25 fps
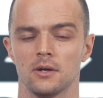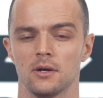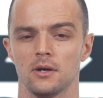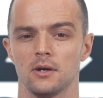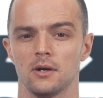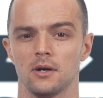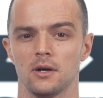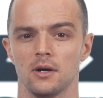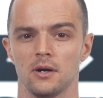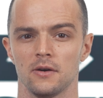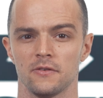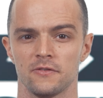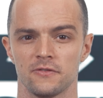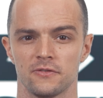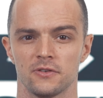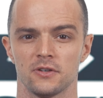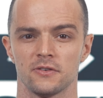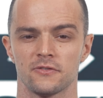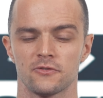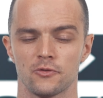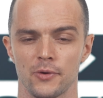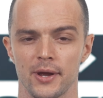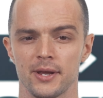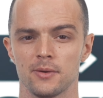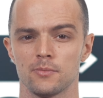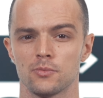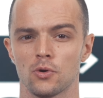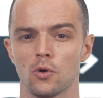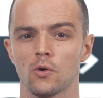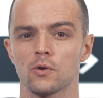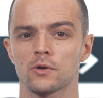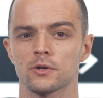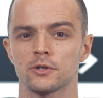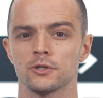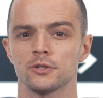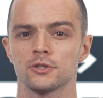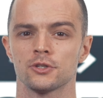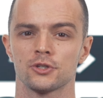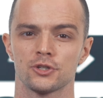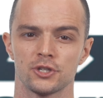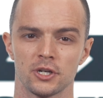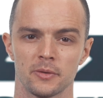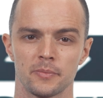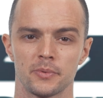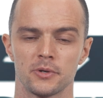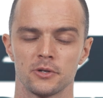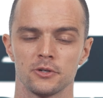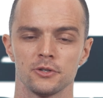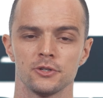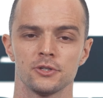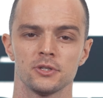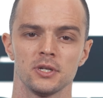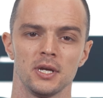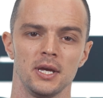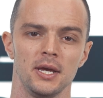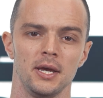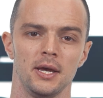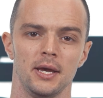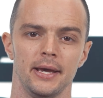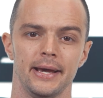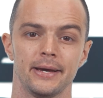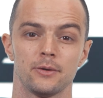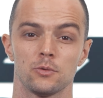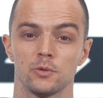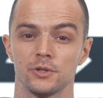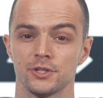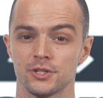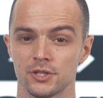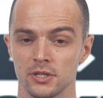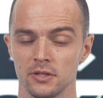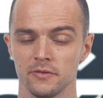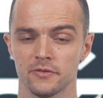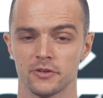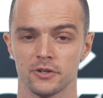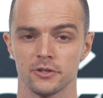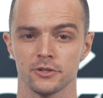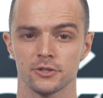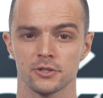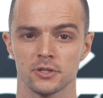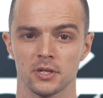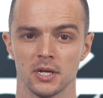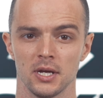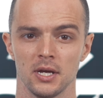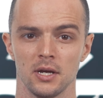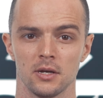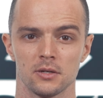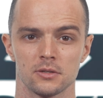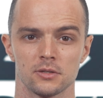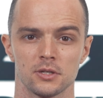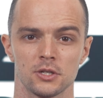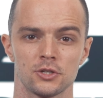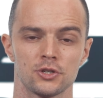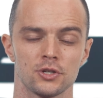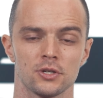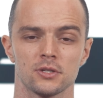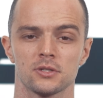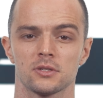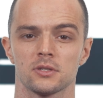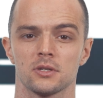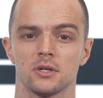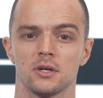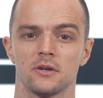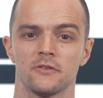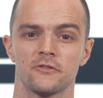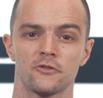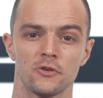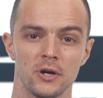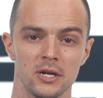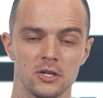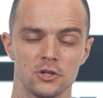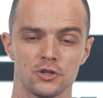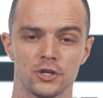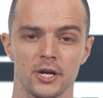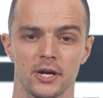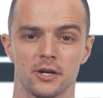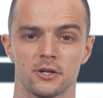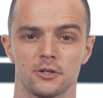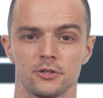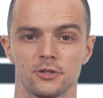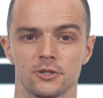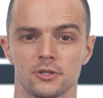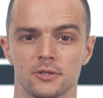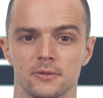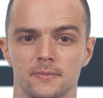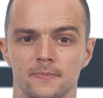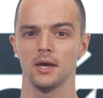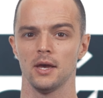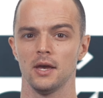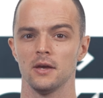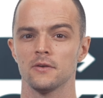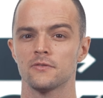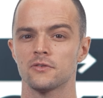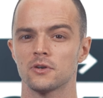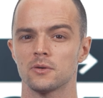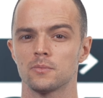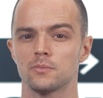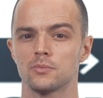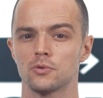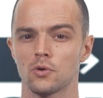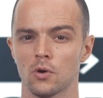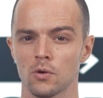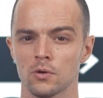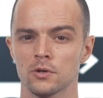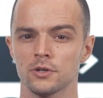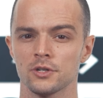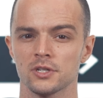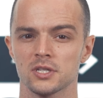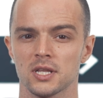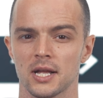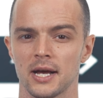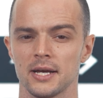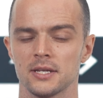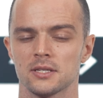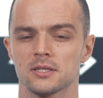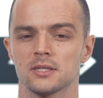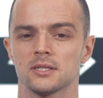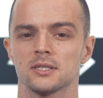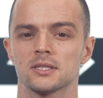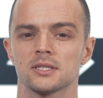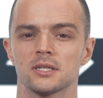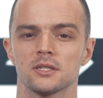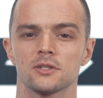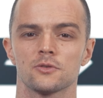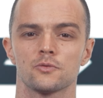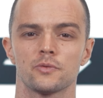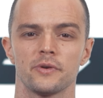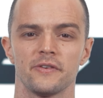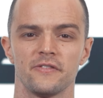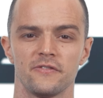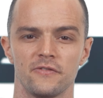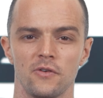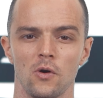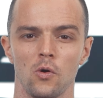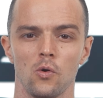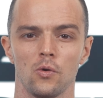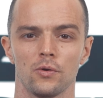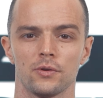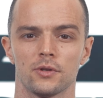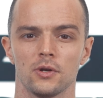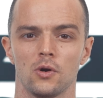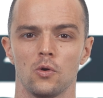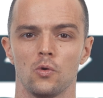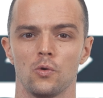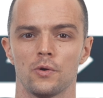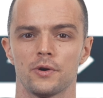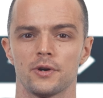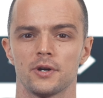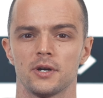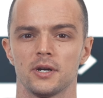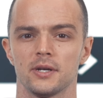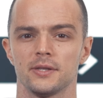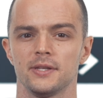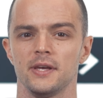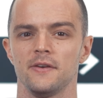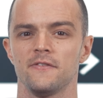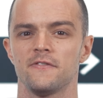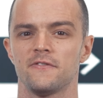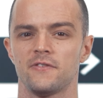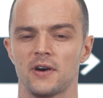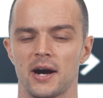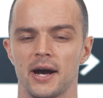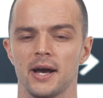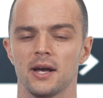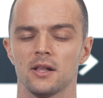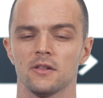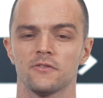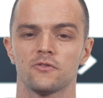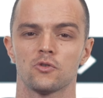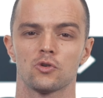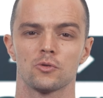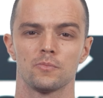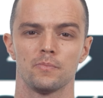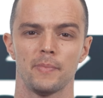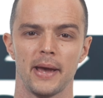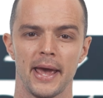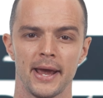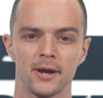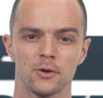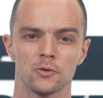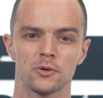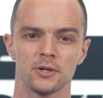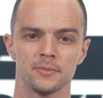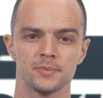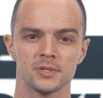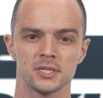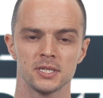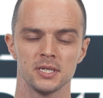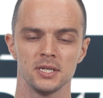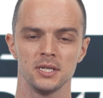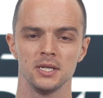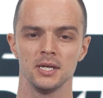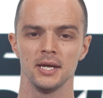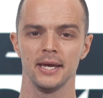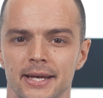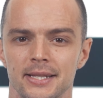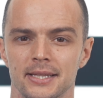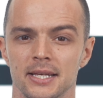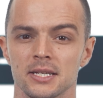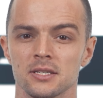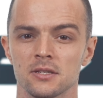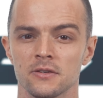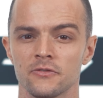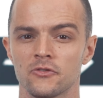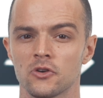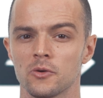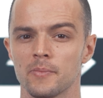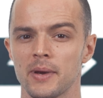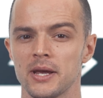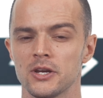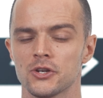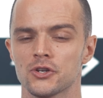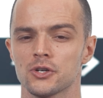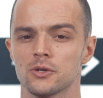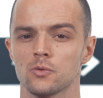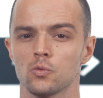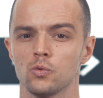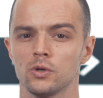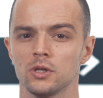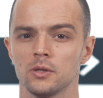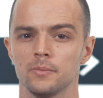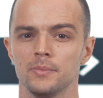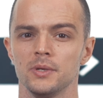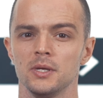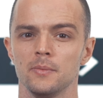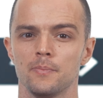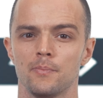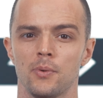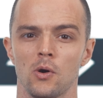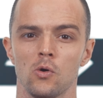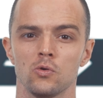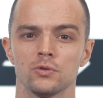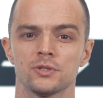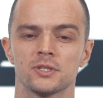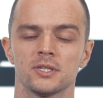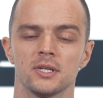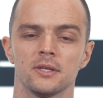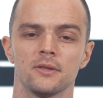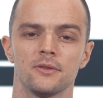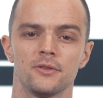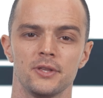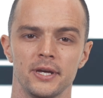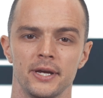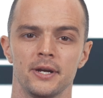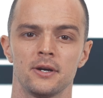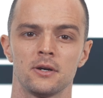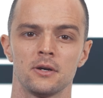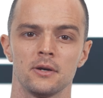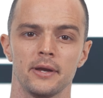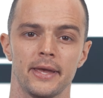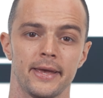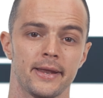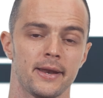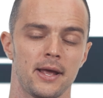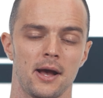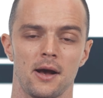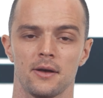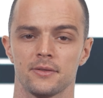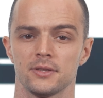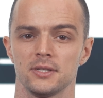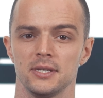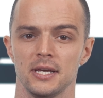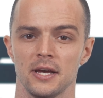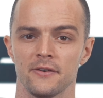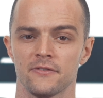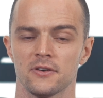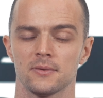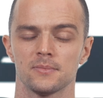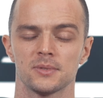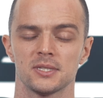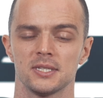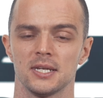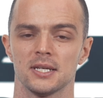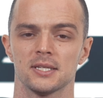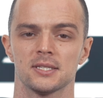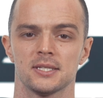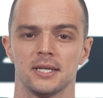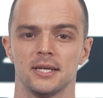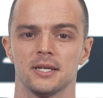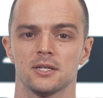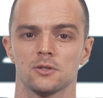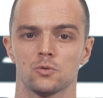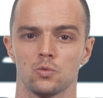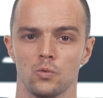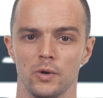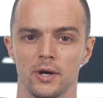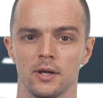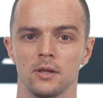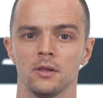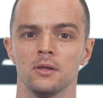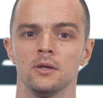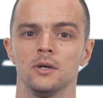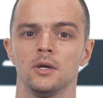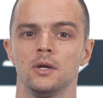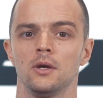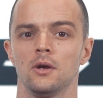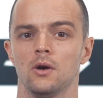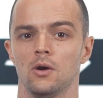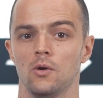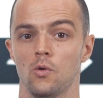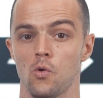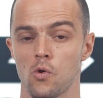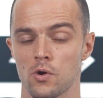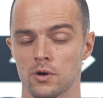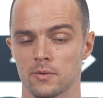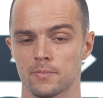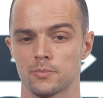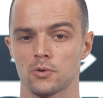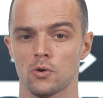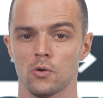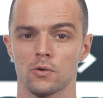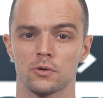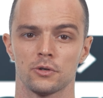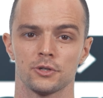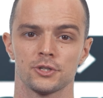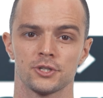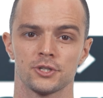uh, of uh, freight brokers, shippers, and receivers, such as uh, freight checkers. If a broker's license is revoked or uh, they file for bankruptcy, this information will be posted there and on the FMCSA as well, or broker